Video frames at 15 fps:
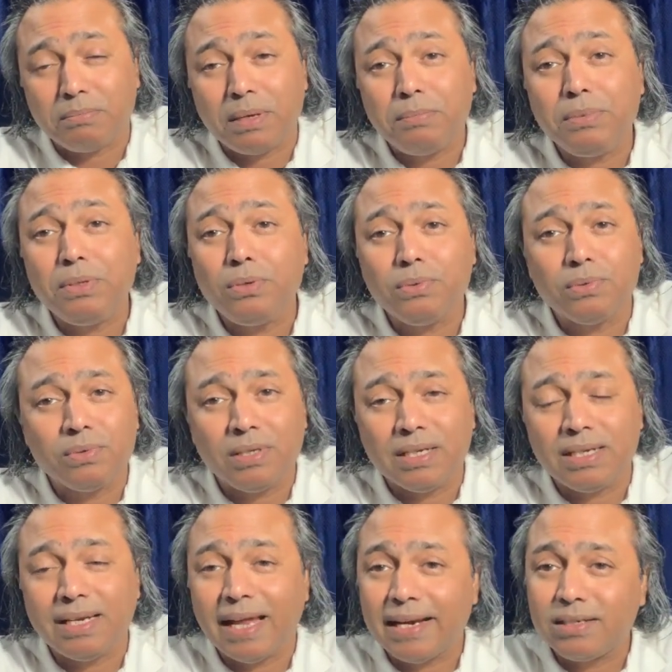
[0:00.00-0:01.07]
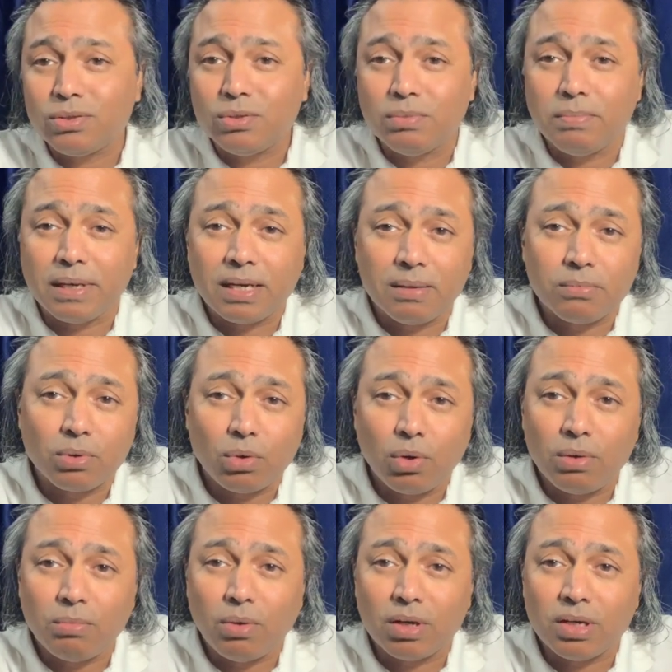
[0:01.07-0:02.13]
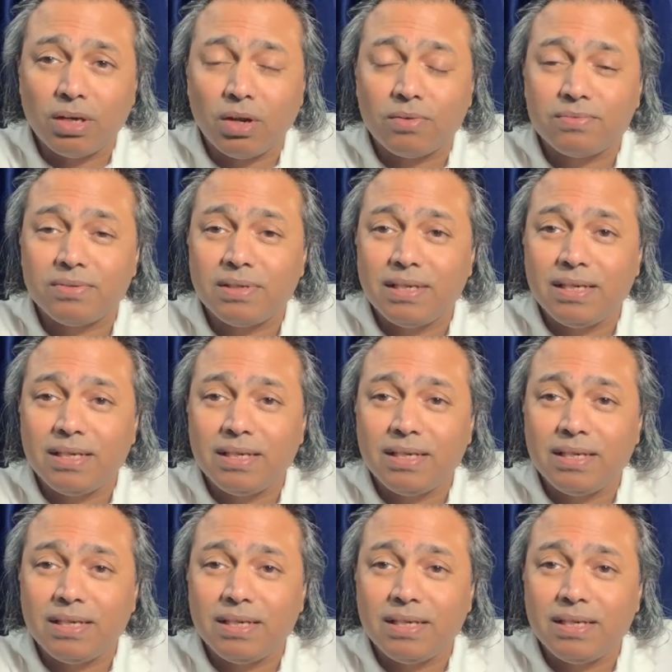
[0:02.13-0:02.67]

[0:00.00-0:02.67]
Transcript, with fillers: Maybe you'd like to become role model of